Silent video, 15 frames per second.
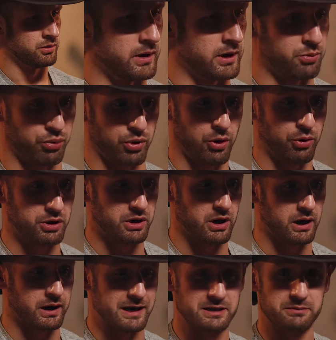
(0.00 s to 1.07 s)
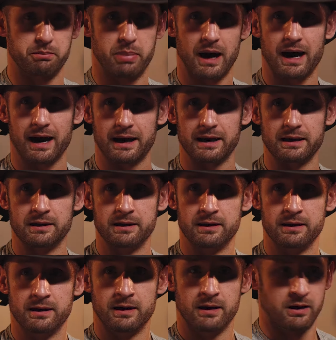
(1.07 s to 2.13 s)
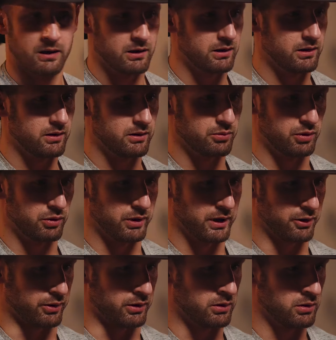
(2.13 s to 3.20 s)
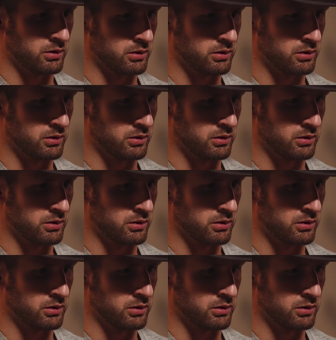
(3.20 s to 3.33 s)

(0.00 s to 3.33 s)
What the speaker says: And the prairie dog is by the blue heron.